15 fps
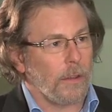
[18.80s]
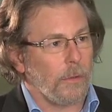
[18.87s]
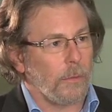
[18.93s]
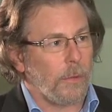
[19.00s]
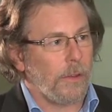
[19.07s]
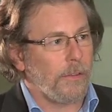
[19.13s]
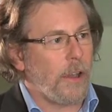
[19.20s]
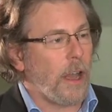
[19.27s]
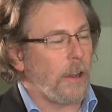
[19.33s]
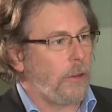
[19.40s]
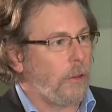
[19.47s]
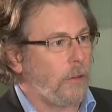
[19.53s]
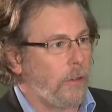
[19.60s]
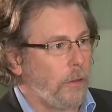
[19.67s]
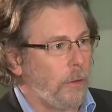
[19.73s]
We've got
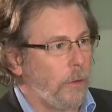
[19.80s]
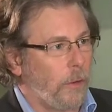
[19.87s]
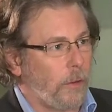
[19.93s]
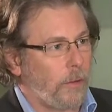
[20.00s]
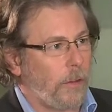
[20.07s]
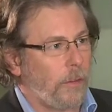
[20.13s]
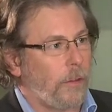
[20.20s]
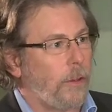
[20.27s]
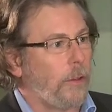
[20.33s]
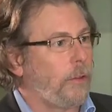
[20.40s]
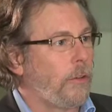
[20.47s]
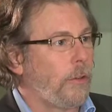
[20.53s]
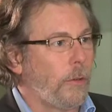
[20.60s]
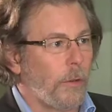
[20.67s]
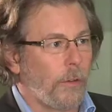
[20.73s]
new tools, and the new
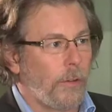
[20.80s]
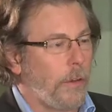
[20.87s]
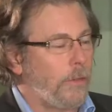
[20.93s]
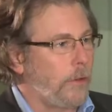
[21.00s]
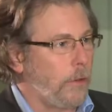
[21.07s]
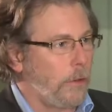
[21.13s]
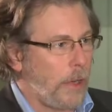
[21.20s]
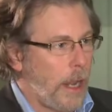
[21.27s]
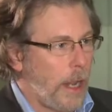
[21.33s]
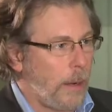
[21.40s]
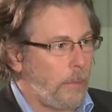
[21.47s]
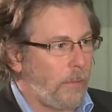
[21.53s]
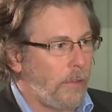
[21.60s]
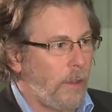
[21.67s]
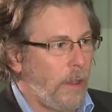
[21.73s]
tools have new
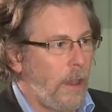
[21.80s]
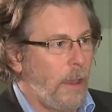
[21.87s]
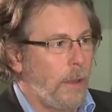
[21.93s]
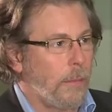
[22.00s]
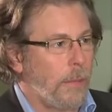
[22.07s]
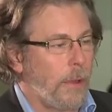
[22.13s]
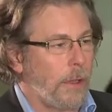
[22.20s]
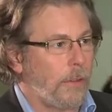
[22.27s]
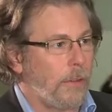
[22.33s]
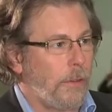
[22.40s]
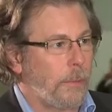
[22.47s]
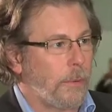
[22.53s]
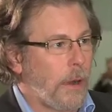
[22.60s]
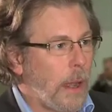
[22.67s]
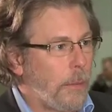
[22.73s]
names, but
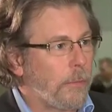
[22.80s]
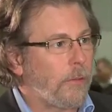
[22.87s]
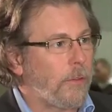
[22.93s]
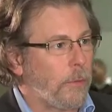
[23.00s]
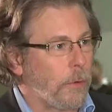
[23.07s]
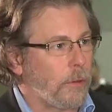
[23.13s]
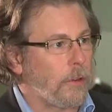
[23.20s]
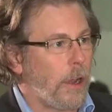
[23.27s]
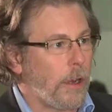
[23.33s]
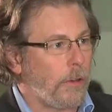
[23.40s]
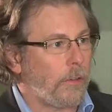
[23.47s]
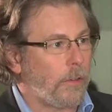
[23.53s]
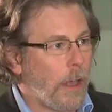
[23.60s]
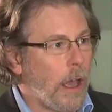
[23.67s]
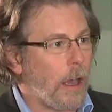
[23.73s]
the problems that we're trying
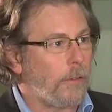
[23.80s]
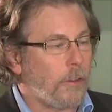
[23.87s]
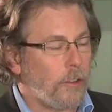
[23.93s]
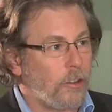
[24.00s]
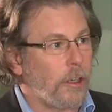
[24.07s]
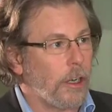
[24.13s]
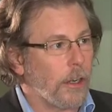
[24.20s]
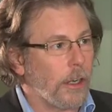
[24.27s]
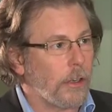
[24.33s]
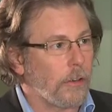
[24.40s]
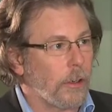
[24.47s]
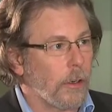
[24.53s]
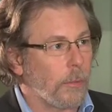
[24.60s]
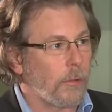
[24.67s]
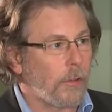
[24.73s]
to solve in generic
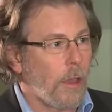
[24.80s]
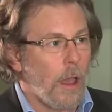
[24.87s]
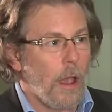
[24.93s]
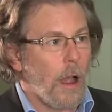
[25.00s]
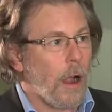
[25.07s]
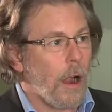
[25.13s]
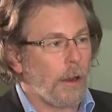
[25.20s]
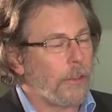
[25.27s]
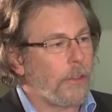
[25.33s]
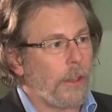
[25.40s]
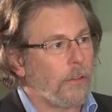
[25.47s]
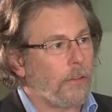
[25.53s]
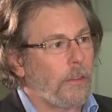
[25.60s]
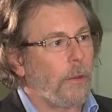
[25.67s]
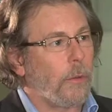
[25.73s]
terms are
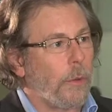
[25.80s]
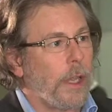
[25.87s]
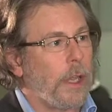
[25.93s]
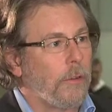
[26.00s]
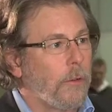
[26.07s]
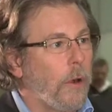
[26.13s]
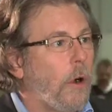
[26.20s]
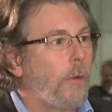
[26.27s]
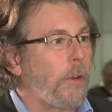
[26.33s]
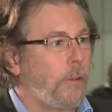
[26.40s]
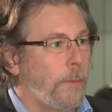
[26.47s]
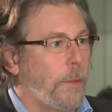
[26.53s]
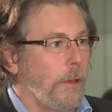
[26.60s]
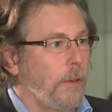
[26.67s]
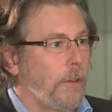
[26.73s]
things that we have
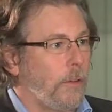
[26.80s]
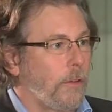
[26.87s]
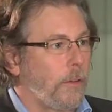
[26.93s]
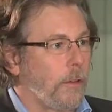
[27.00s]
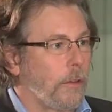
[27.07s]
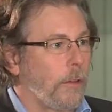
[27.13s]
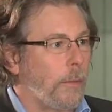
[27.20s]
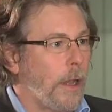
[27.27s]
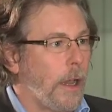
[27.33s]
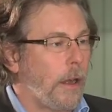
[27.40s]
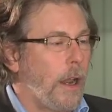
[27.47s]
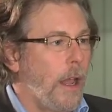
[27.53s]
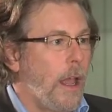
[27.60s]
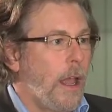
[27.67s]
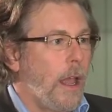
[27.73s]
always been concerned about.